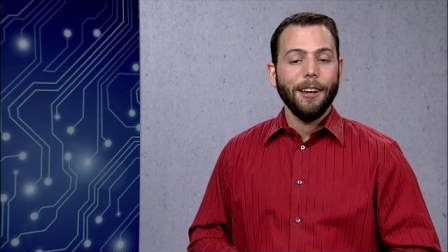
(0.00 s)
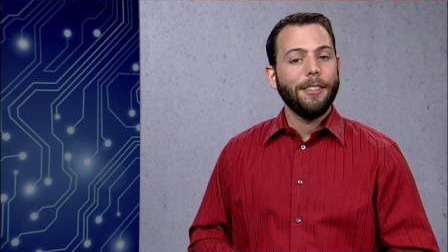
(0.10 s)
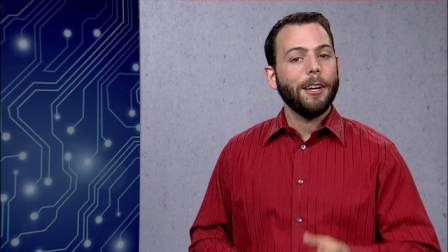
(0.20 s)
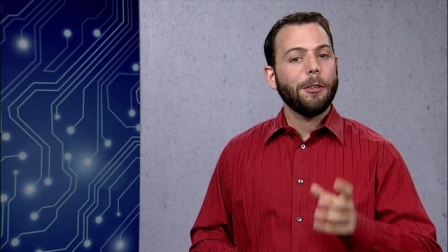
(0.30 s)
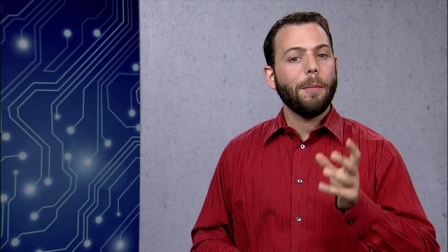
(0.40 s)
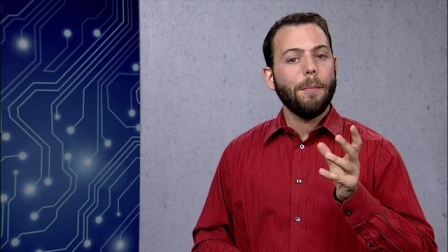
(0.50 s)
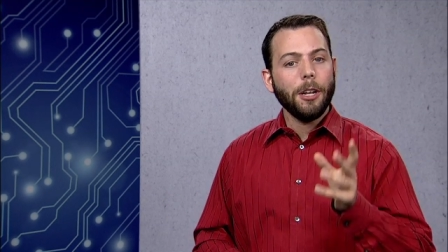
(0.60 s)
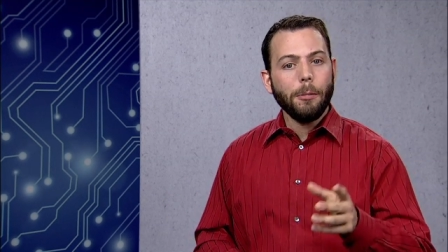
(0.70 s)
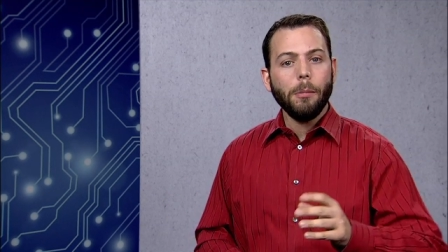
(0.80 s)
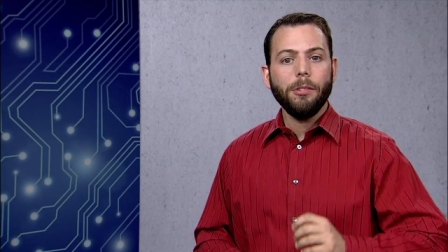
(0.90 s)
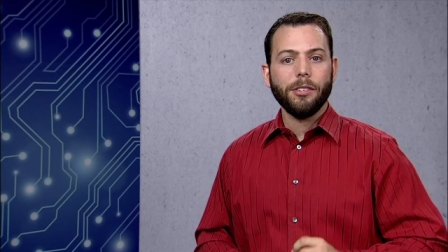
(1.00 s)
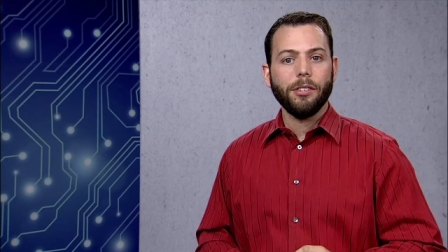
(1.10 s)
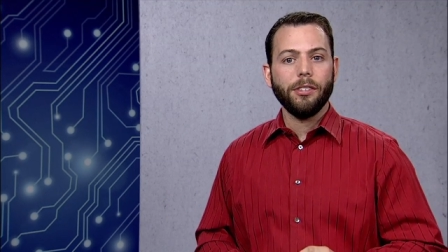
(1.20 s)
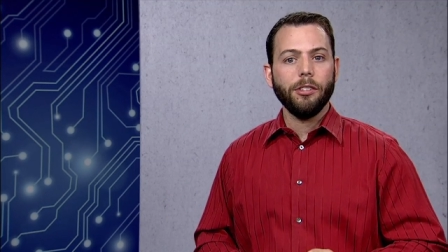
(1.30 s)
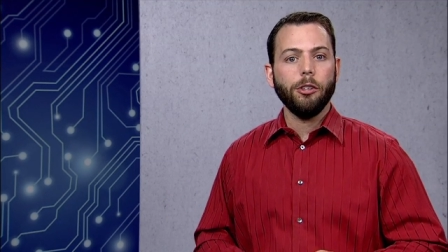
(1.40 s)
They are the minimum
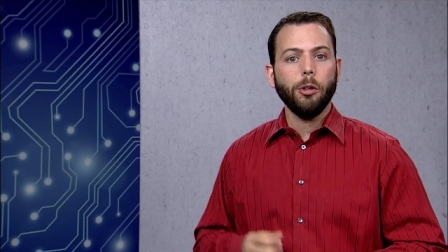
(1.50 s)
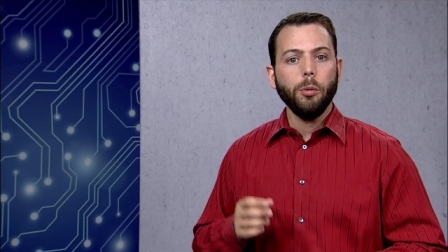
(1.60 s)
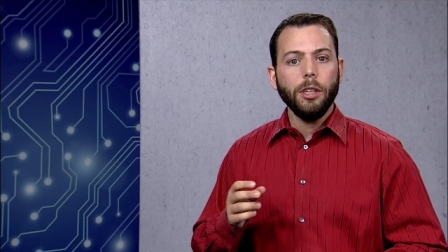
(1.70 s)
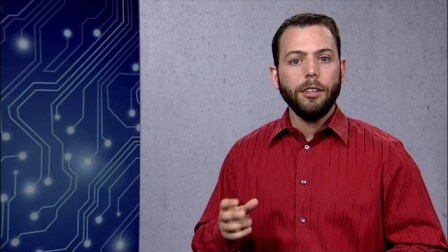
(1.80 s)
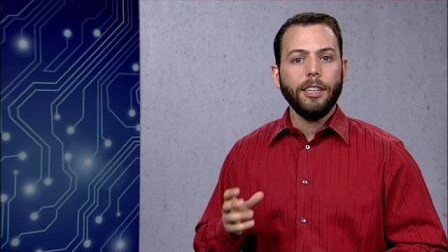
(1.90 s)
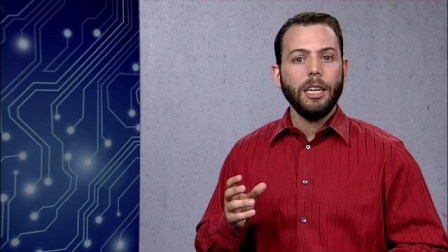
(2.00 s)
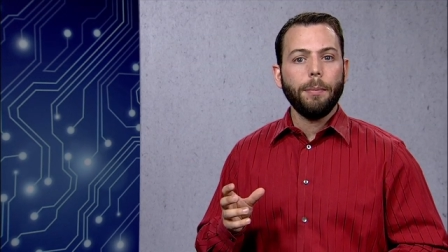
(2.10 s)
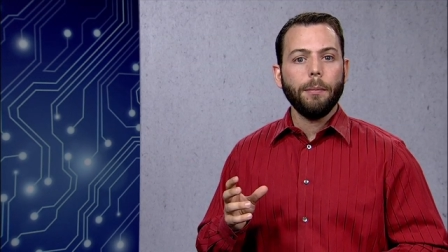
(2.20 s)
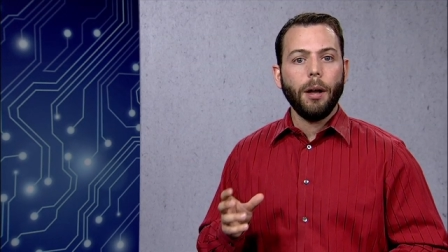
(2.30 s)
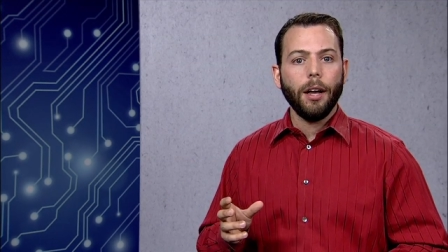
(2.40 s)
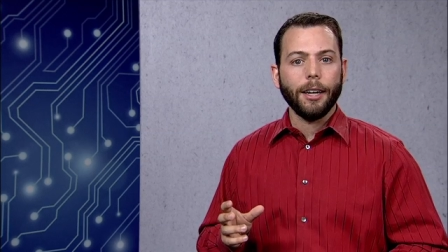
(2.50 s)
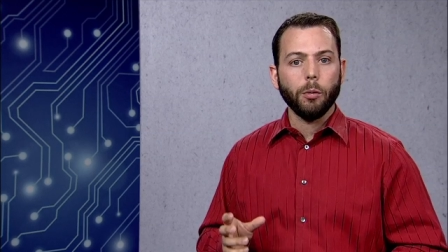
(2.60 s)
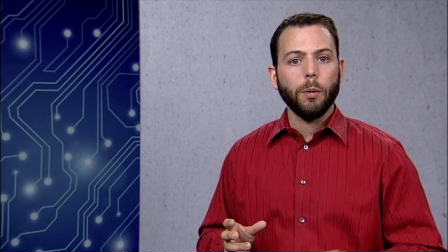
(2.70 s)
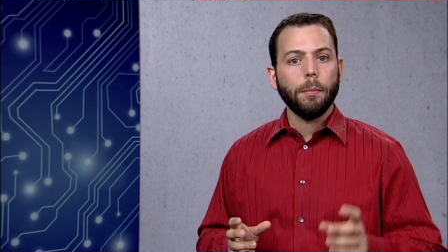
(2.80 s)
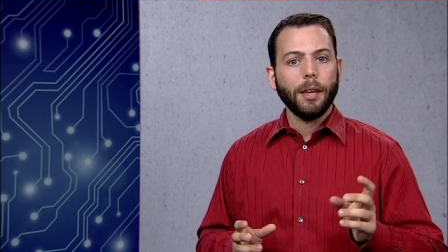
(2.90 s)
distances you need to keep in mind
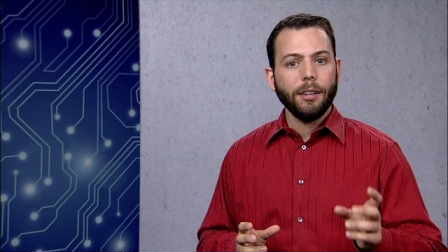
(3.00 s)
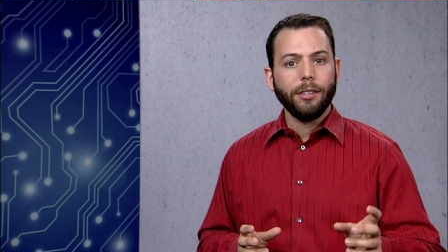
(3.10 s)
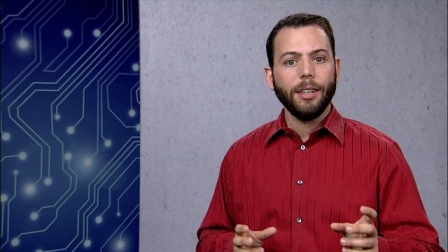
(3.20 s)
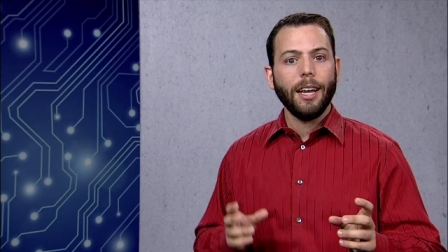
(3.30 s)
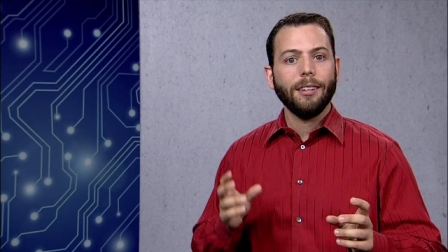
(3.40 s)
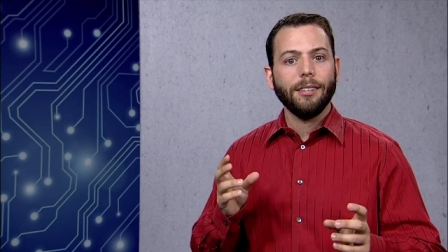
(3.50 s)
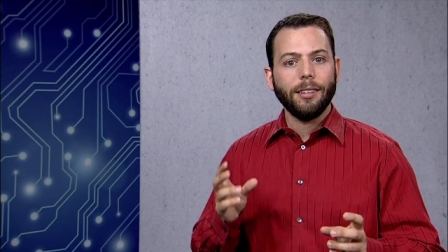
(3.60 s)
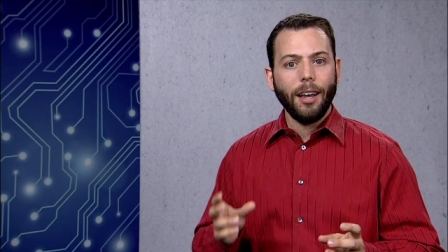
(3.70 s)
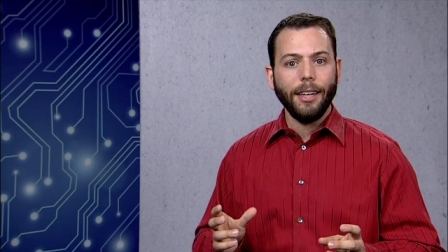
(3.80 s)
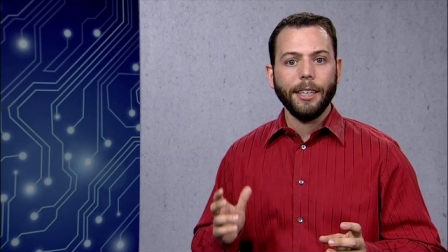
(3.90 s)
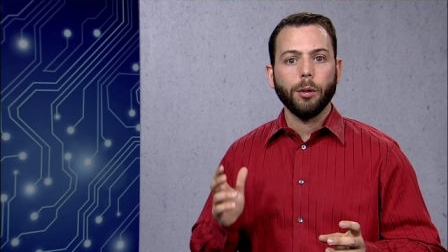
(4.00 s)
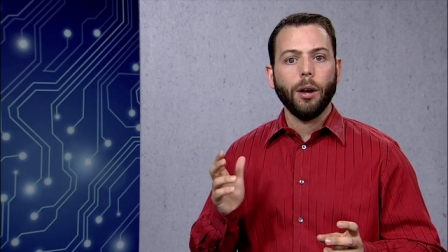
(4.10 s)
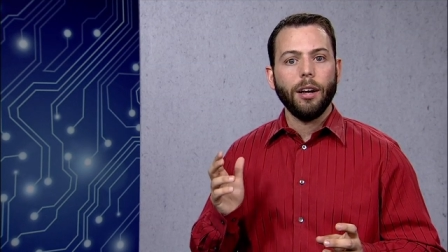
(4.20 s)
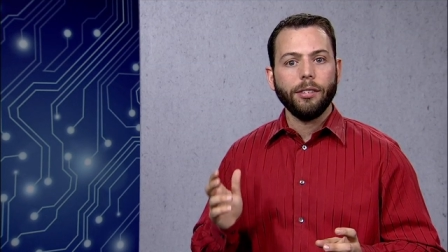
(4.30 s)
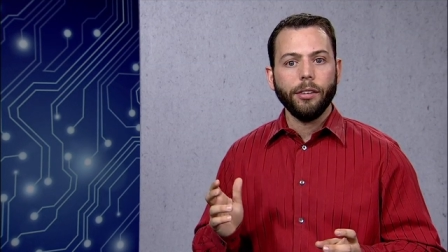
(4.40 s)
when placing and designing your
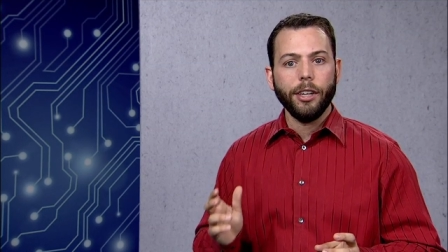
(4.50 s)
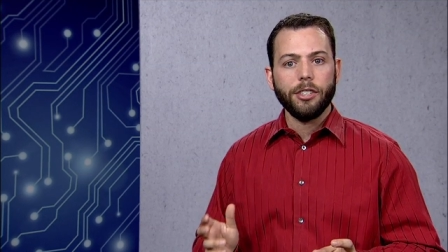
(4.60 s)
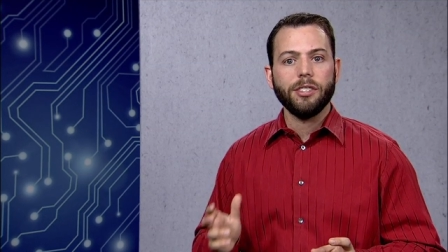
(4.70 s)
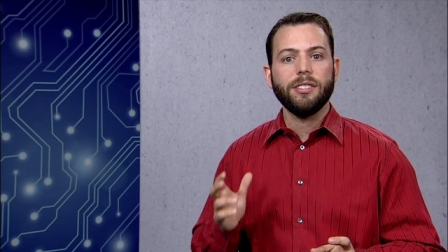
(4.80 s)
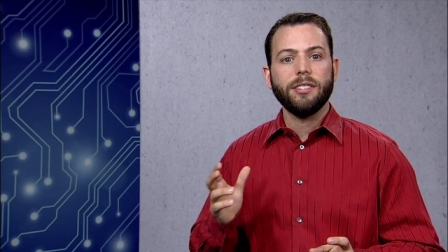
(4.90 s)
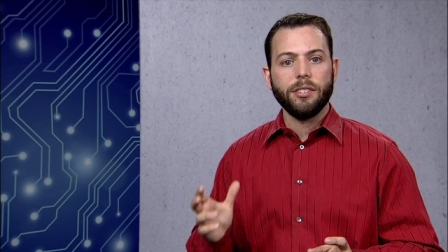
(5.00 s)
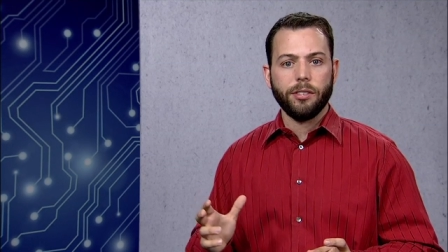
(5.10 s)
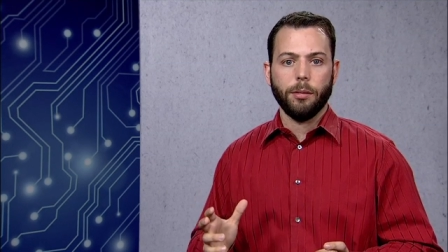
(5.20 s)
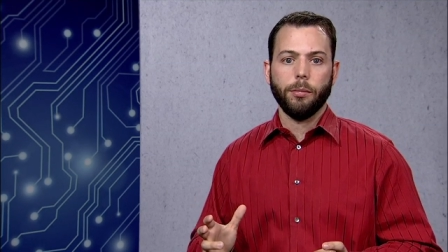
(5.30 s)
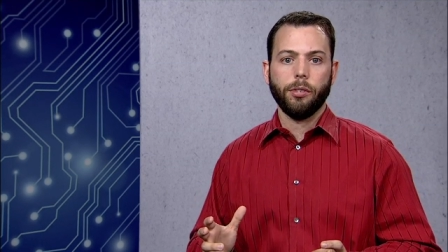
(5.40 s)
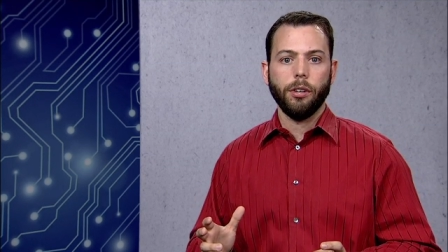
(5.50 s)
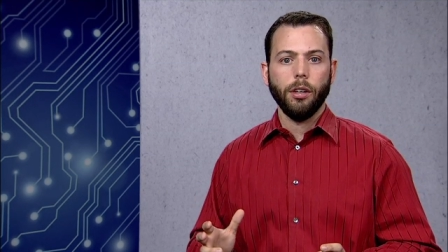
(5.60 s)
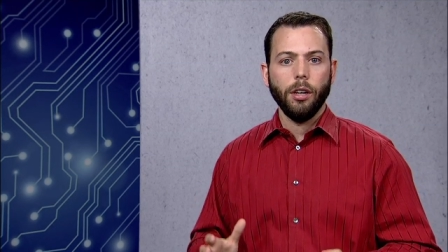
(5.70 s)
isolation systems.